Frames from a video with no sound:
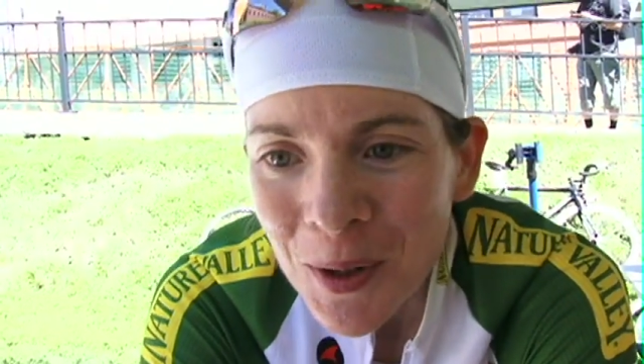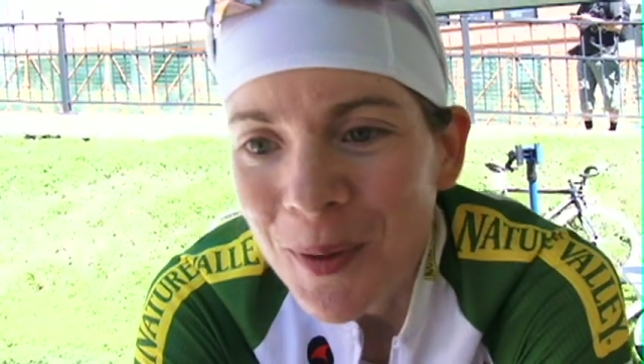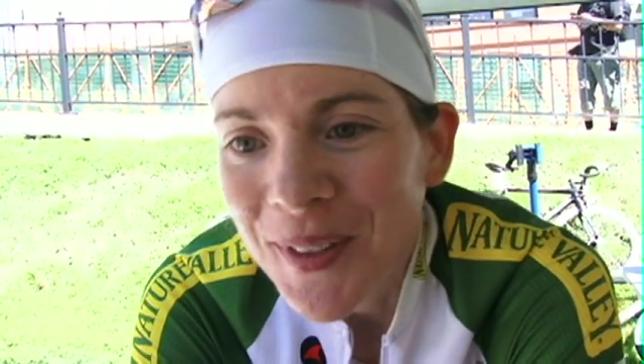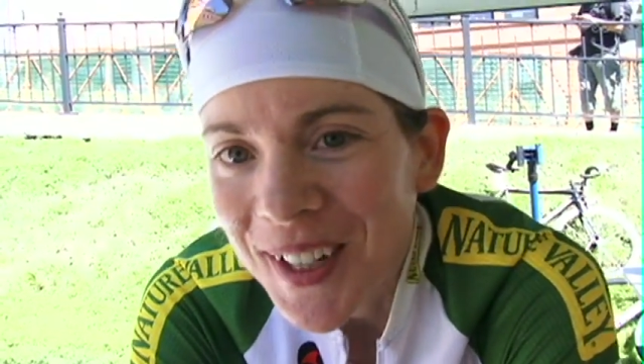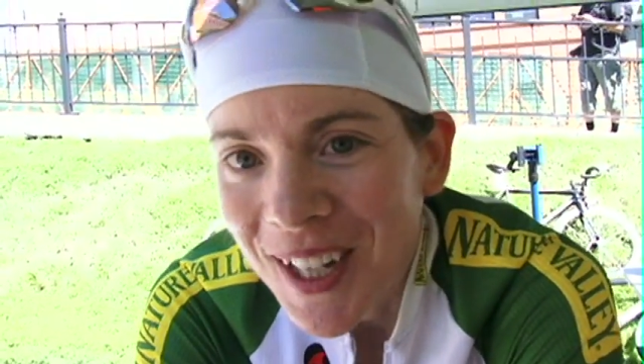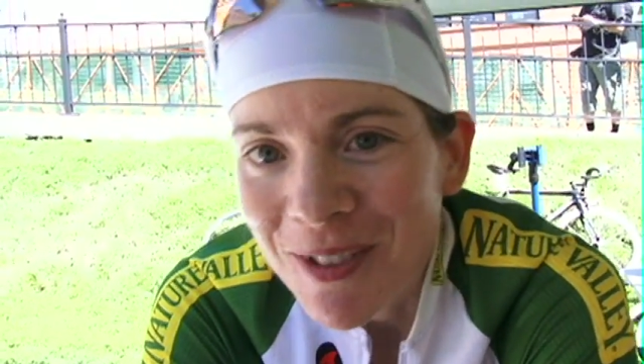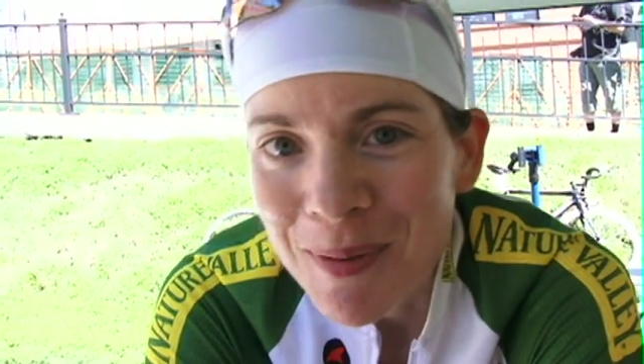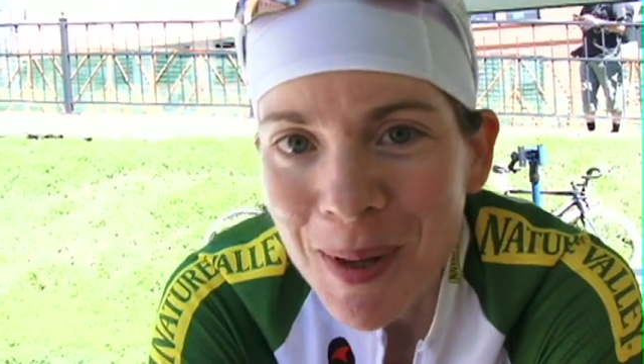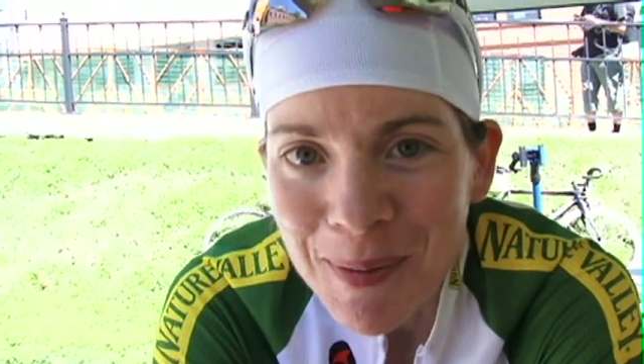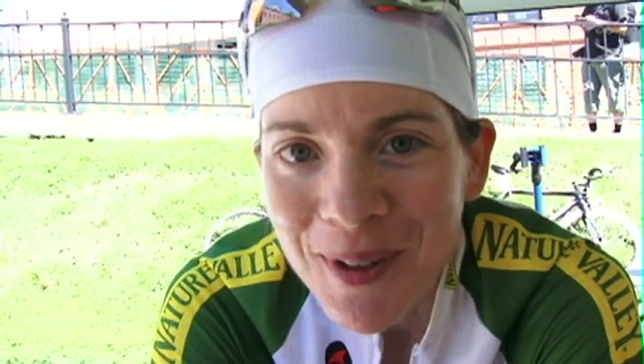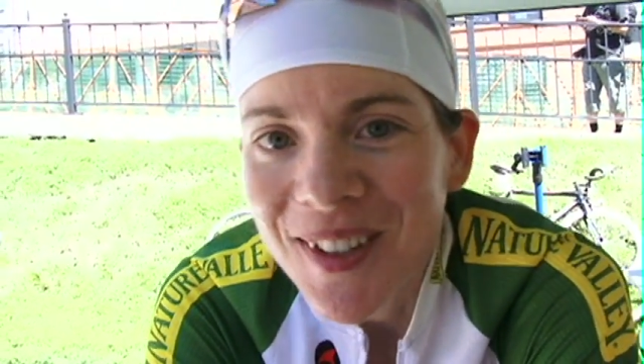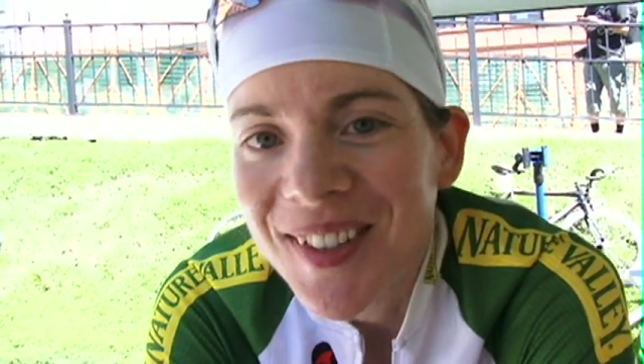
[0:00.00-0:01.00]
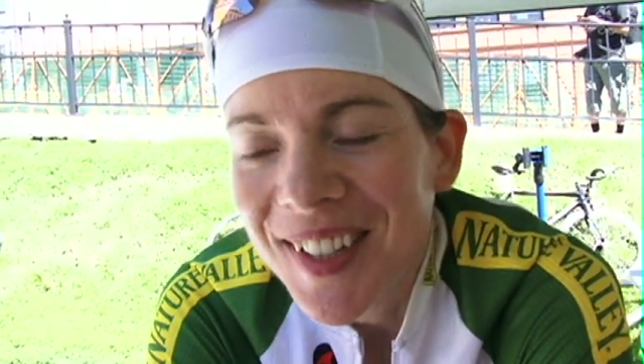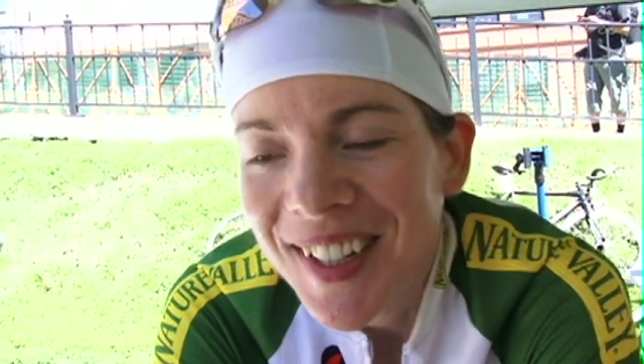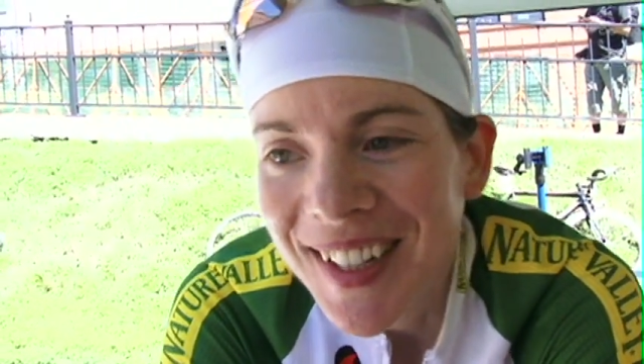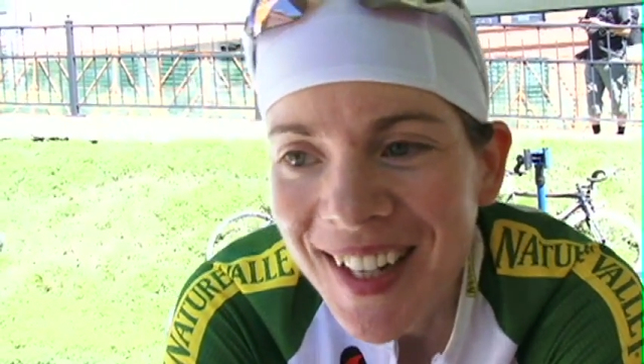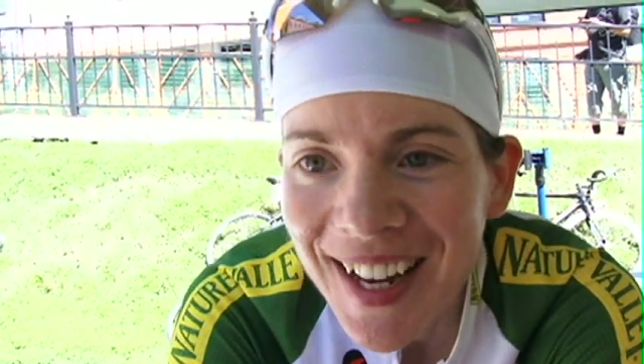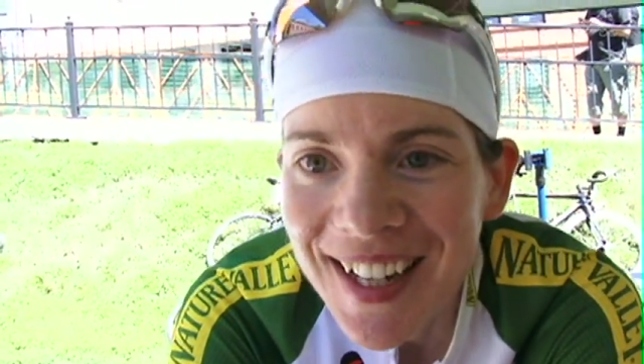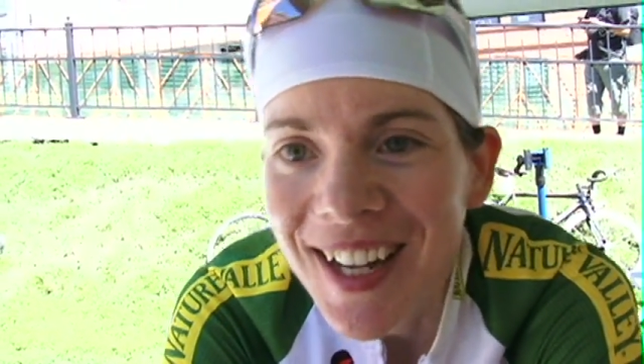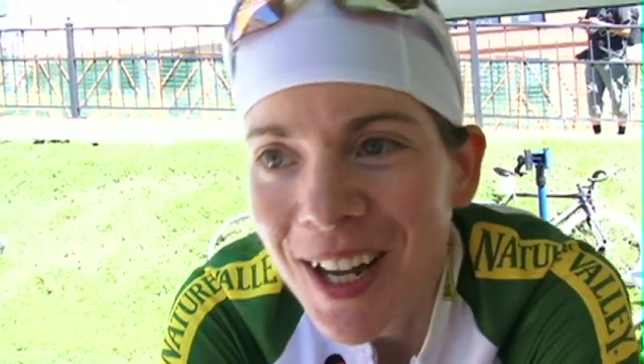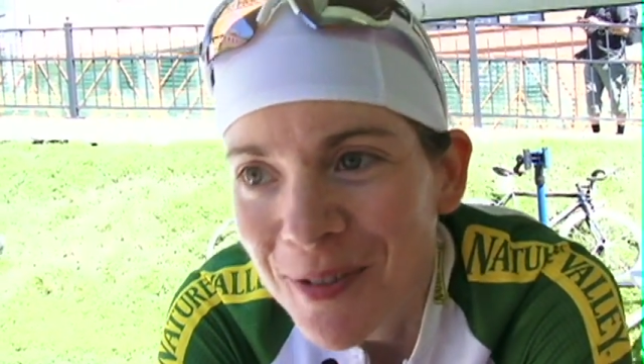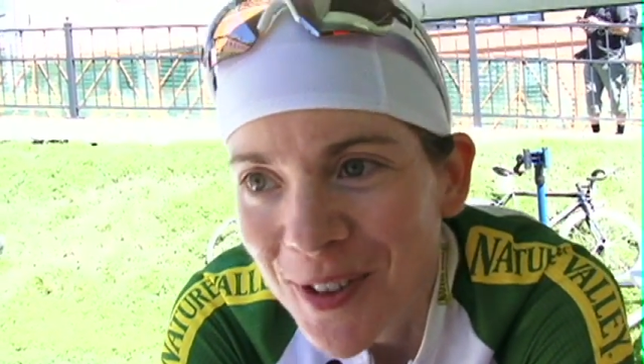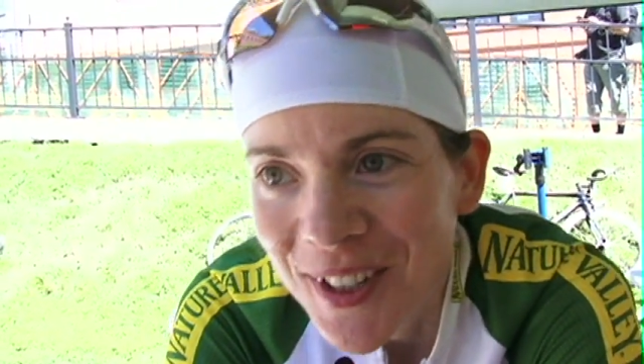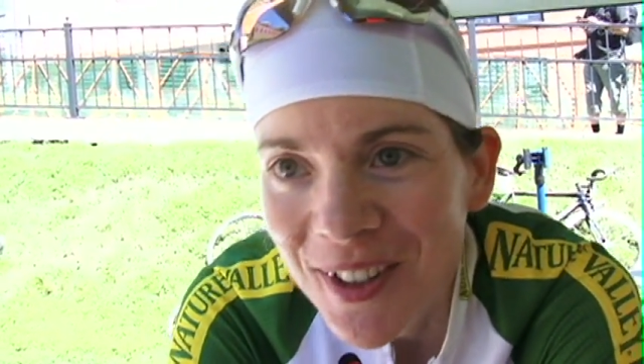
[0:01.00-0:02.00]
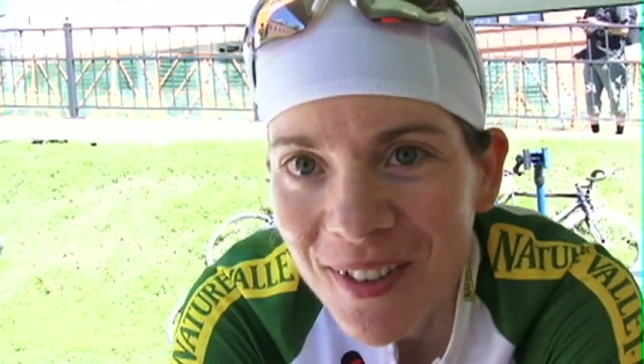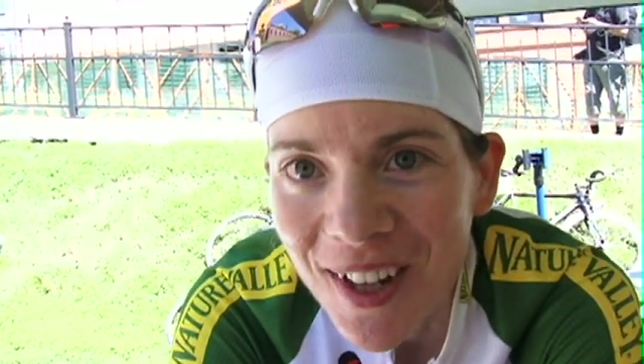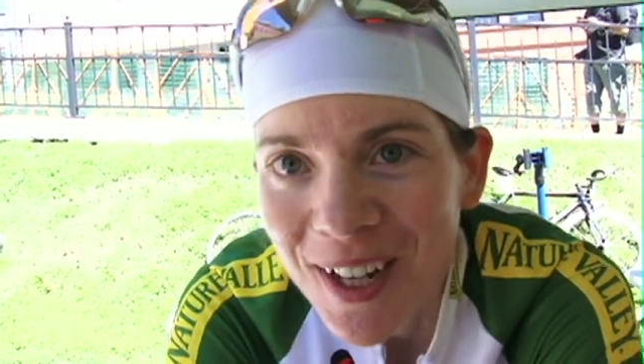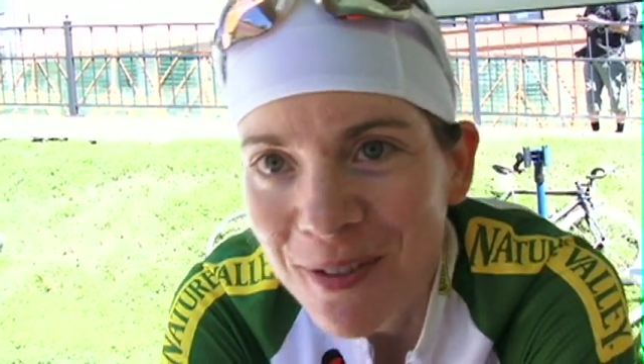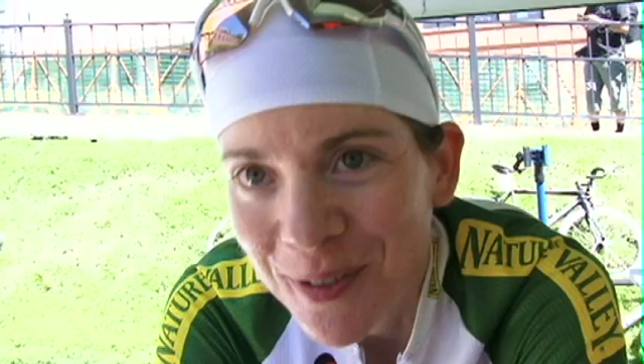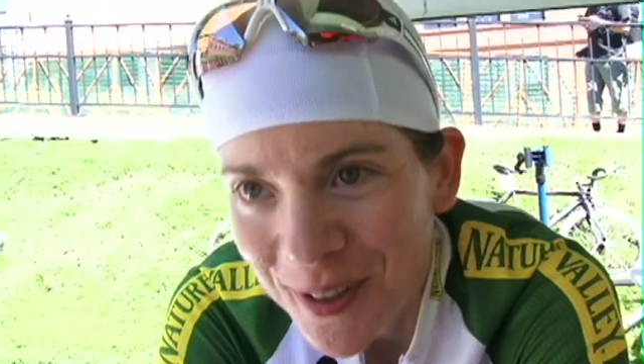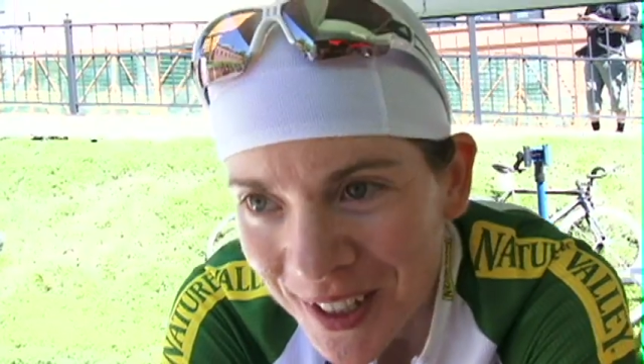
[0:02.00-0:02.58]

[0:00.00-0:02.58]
One thing I'll remember is hanging on for dear life